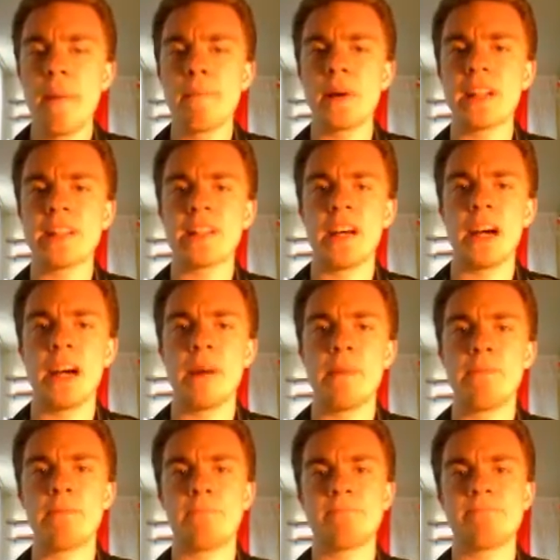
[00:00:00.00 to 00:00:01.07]
But
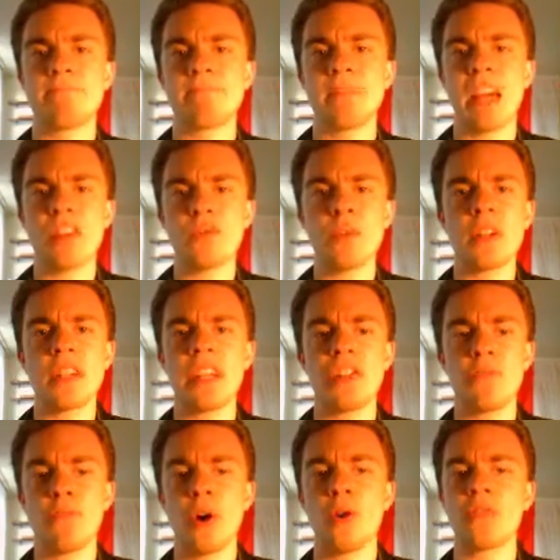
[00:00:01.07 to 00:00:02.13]
yeah, I just want to get
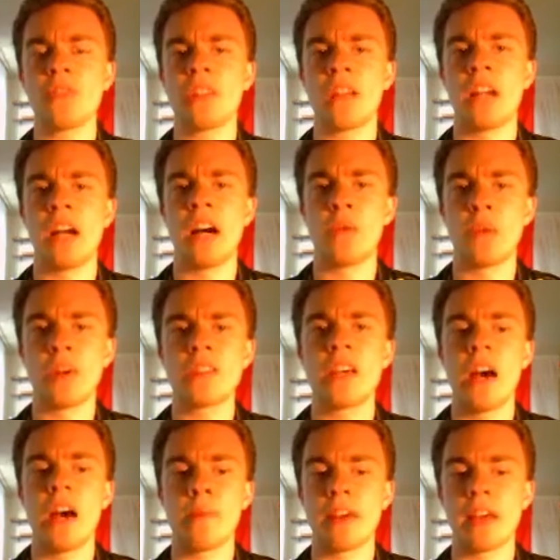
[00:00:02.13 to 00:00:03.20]
you posted on what's
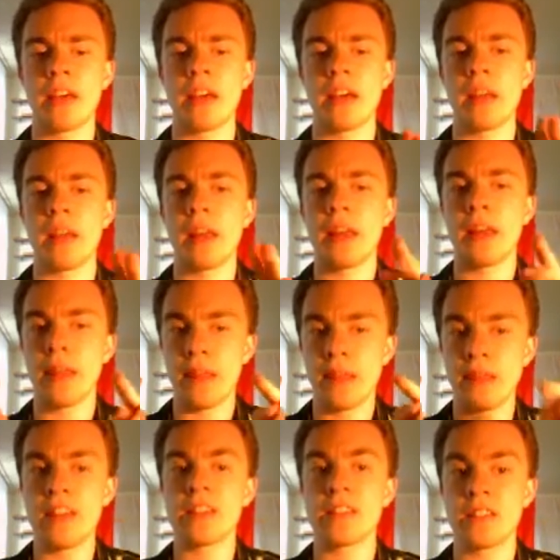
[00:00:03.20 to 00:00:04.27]
coming
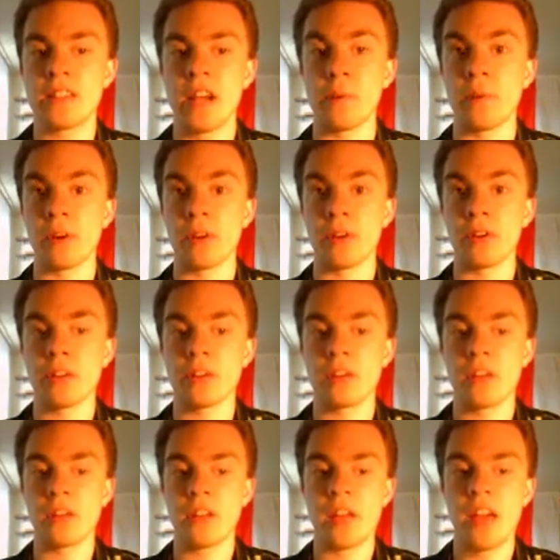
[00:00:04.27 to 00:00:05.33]
this summer.
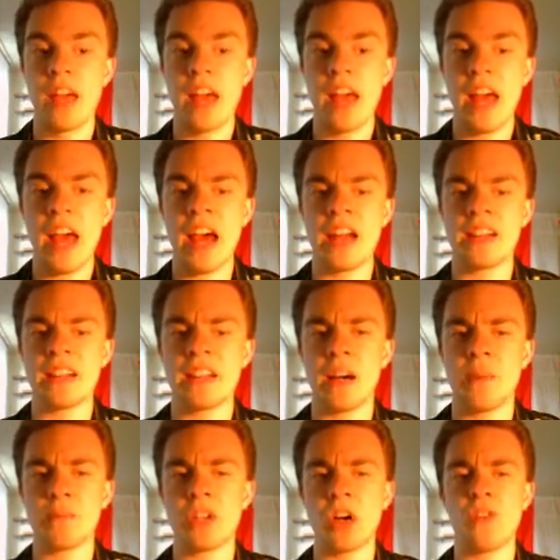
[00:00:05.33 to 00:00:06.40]
And
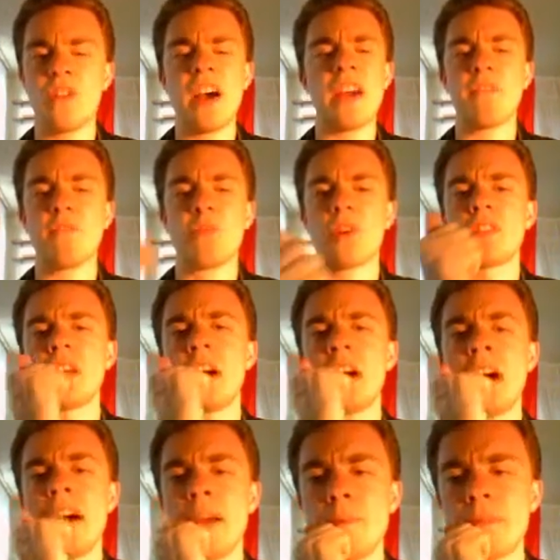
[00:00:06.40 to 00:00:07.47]
if I have more
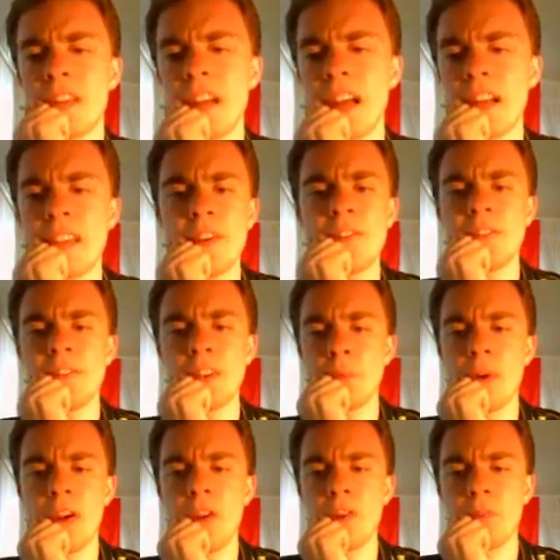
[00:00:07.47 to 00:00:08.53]
time, then I definitely
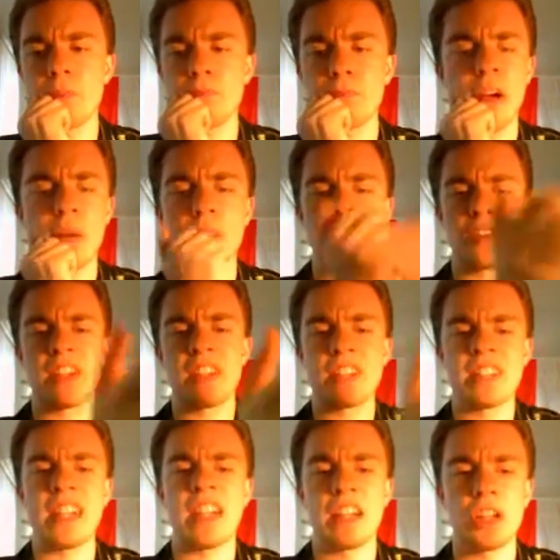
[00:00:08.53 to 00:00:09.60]
will probably try to
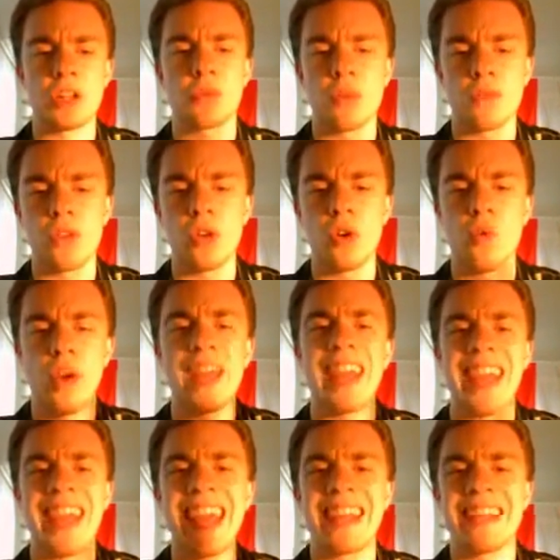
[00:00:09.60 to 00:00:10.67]
sneak another review
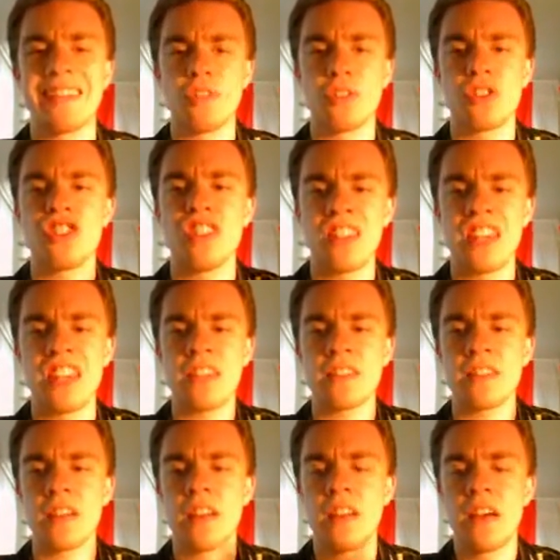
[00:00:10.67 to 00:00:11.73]
into these.